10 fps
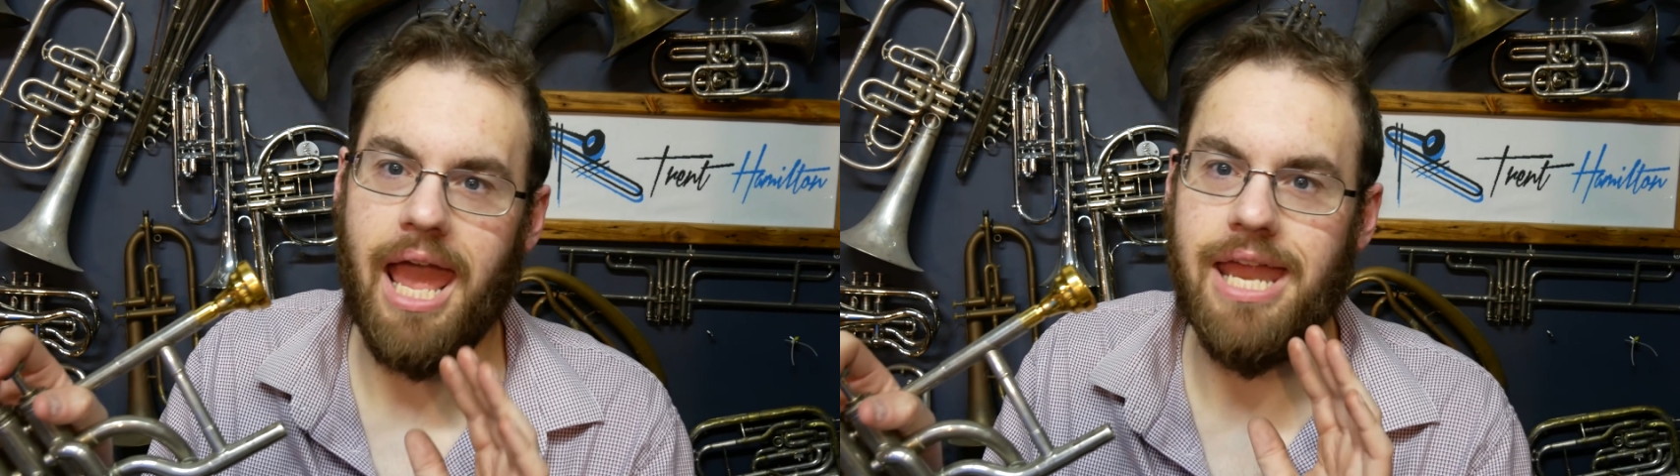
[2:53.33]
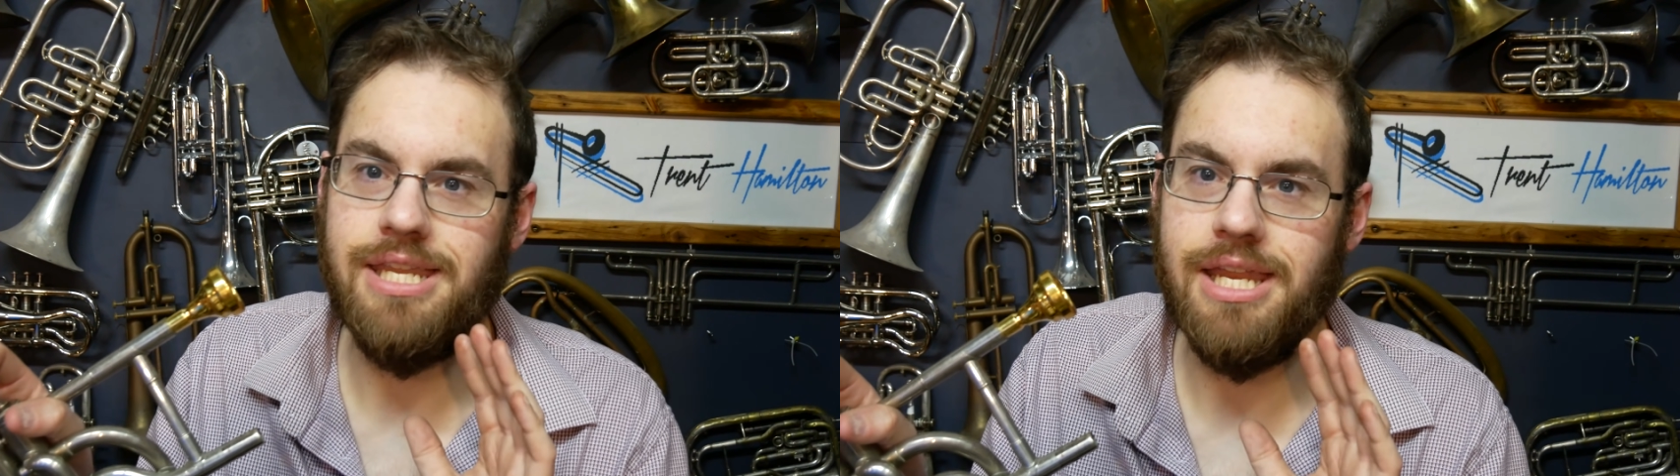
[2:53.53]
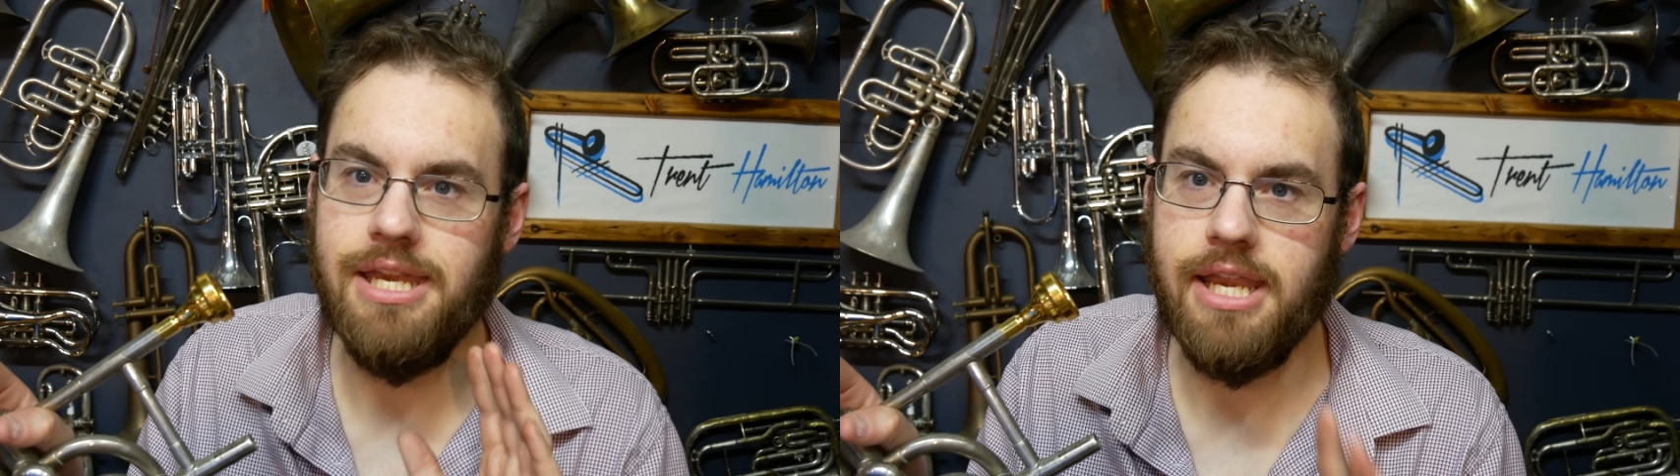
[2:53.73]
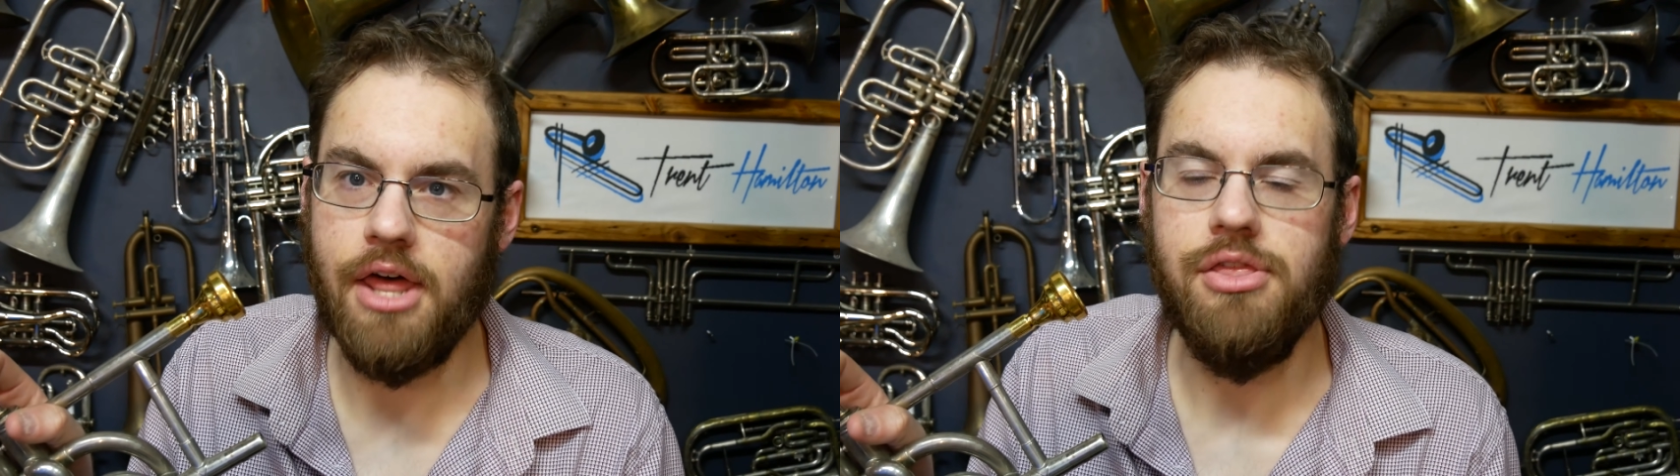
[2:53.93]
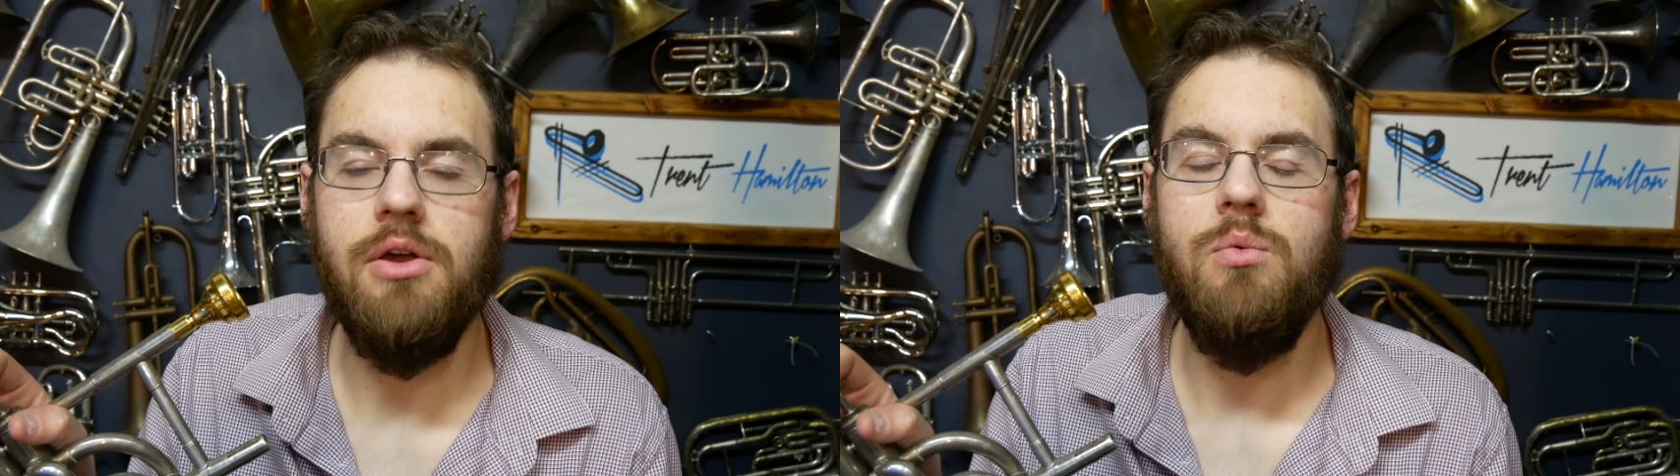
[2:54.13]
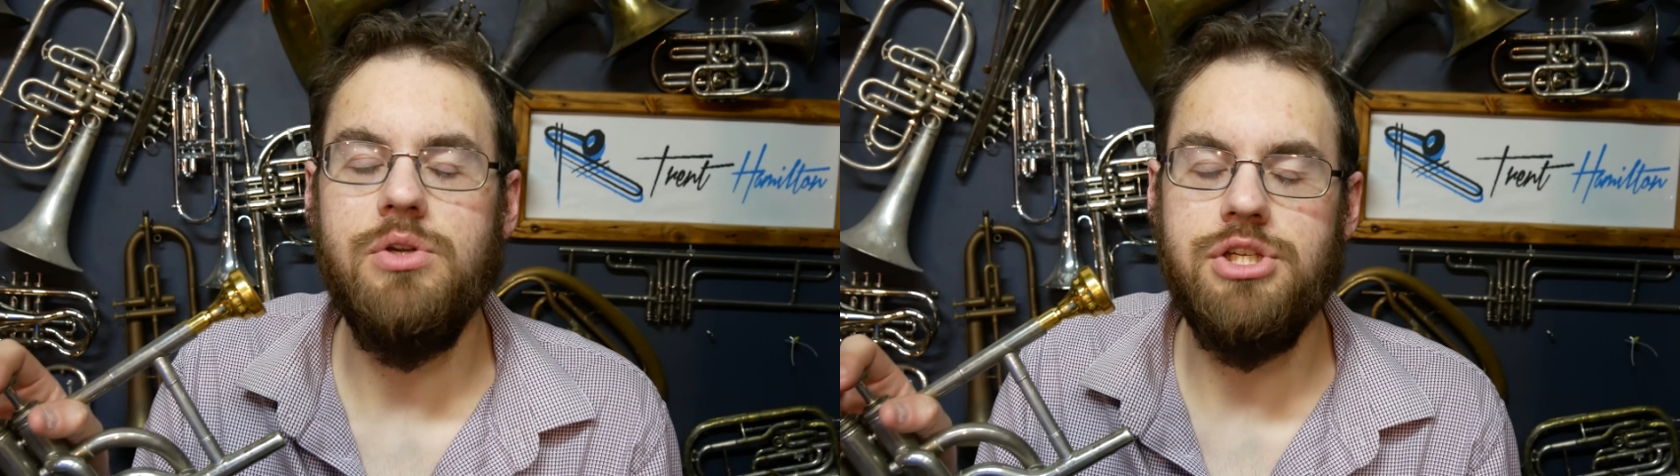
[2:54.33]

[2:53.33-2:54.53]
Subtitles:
and nothing would